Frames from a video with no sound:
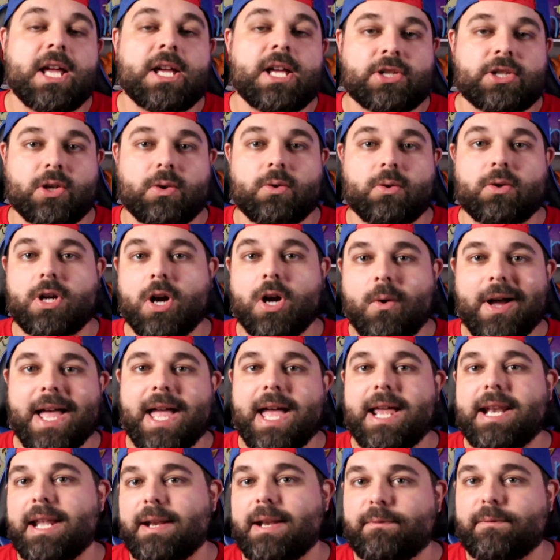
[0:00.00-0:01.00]
so go
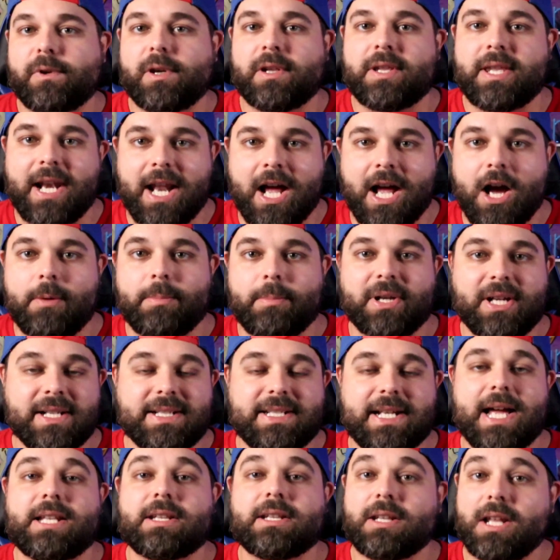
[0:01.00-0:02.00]
ahead and fill that out
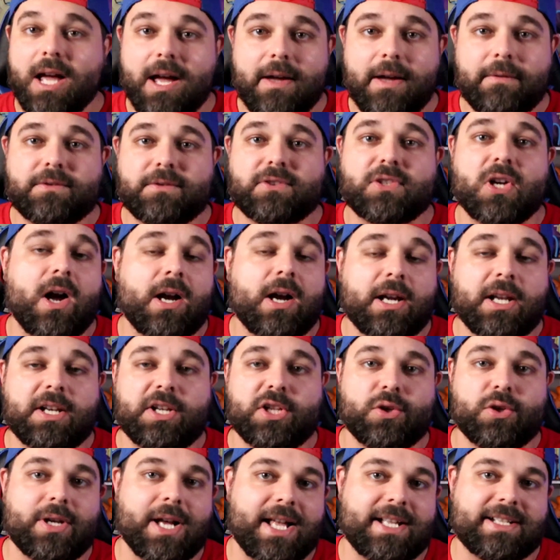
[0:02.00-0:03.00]
because I love talking
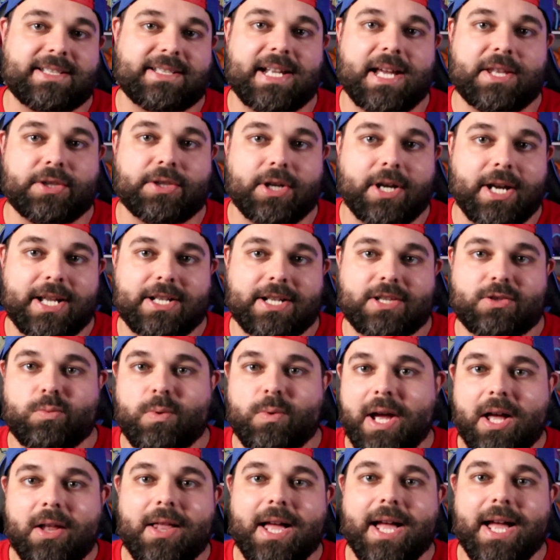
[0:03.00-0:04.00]
to you guys down there as well.